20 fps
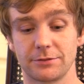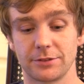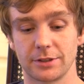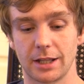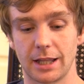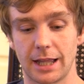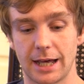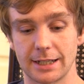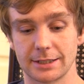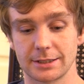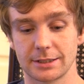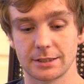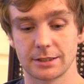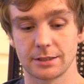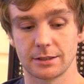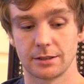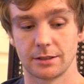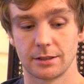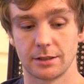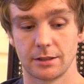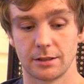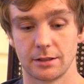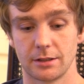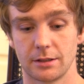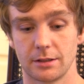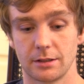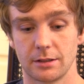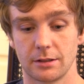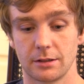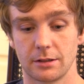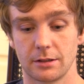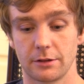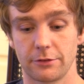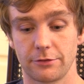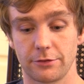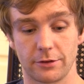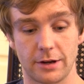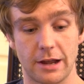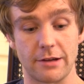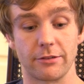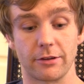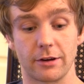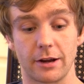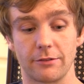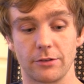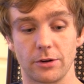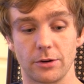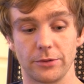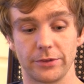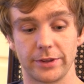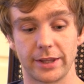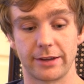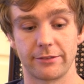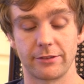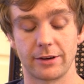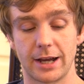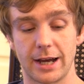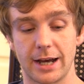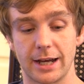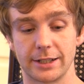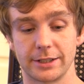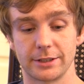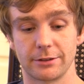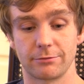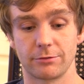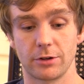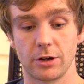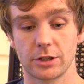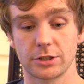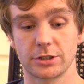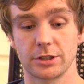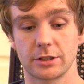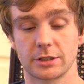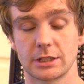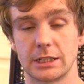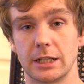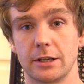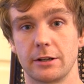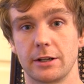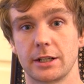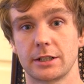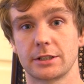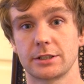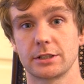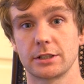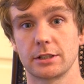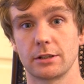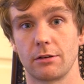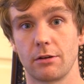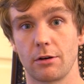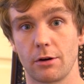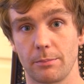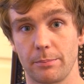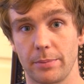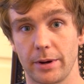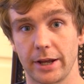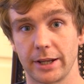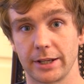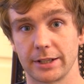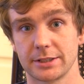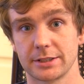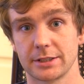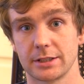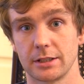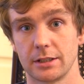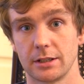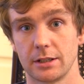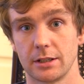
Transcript: for the last forever, I've only ever had RockShox Lyrics or Pikes.